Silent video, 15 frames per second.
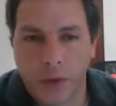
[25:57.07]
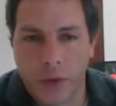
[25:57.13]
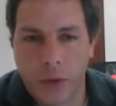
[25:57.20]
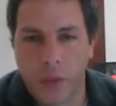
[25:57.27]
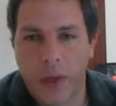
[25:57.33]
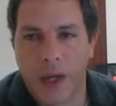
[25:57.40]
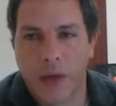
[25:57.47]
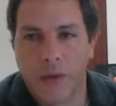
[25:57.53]

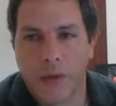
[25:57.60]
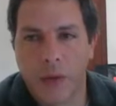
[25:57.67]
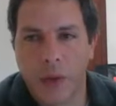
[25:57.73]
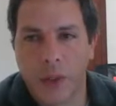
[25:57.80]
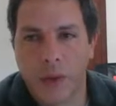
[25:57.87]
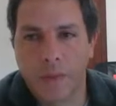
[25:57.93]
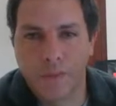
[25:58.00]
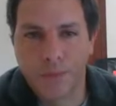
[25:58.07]
the probability
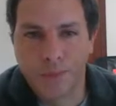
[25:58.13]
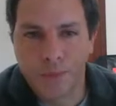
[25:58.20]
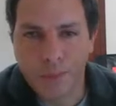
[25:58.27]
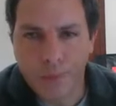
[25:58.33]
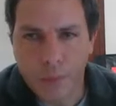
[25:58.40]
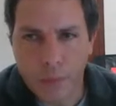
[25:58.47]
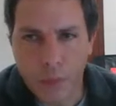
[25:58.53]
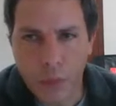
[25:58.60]
for omega
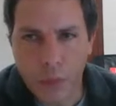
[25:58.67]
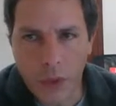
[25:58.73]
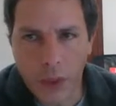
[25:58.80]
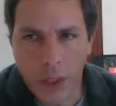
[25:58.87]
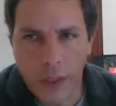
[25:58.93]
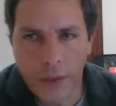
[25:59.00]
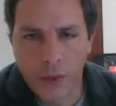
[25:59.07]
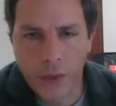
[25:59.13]
3
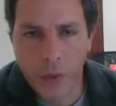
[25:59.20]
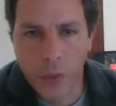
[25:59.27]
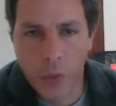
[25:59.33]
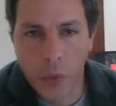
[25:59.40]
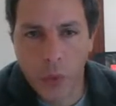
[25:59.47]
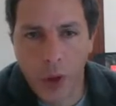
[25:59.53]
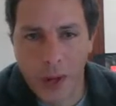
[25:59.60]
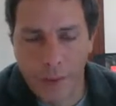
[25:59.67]

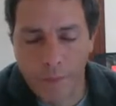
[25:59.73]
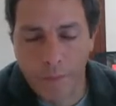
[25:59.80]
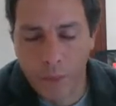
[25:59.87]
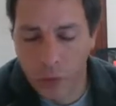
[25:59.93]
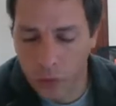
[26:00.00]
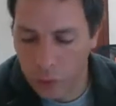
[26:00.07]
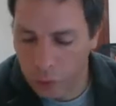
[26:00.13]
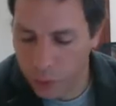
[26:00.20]
is
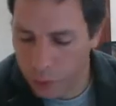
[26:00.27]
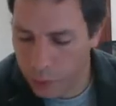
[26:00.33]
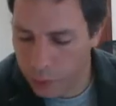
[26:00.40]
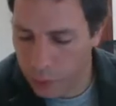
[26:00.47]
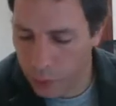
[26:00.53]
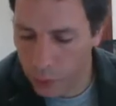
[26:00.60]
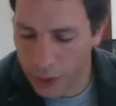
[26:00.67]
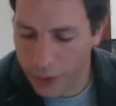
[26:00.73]

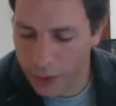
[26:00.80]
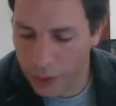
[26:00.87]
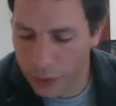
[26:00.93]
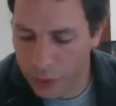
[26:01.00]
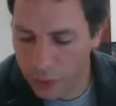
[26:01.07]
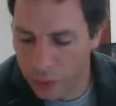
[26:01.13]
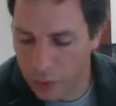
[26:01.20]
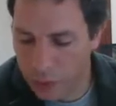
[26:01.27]
0.1. So
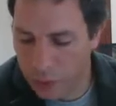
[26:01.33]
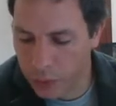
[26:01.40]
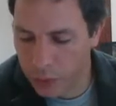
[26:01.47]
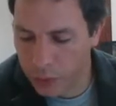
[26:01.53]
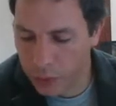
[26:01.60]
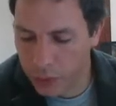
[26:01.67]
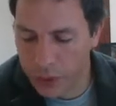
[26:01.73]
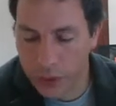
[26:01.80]
0.1 over